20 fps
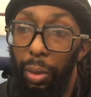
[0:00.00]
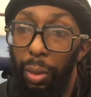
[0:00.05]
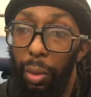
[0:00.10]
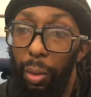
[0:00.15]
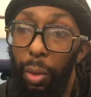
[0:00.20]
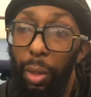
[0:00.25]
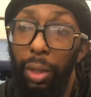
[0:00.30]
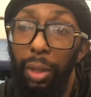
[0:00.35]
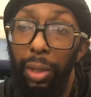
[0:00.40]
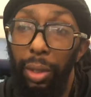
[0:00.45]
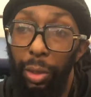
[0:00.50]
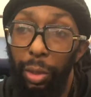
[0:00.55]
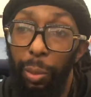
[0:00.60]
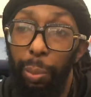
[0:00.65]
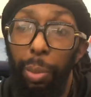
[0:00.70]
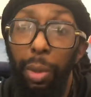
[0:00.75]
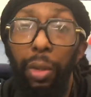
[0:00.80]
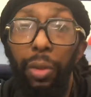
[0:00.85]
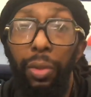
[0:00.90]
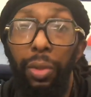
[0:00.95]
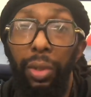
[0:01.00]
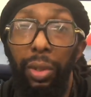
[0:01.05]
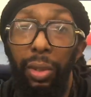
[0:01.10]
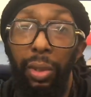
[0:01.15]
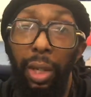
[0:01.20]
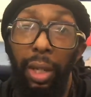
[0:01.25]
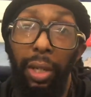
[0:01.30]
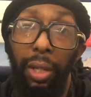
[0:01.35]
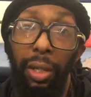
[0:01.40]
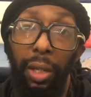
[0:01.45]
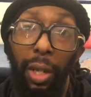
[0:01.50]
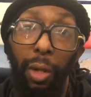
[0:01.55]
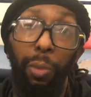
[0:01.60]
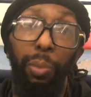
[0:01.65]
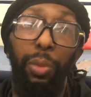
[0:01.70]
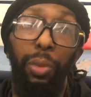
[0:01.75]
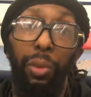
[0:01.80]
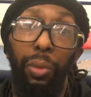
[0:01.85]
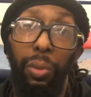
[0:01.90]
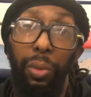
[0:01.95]
or at least a person that can help
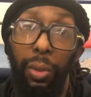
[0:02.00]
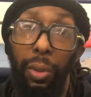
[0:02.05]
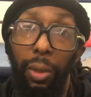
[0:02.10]
you.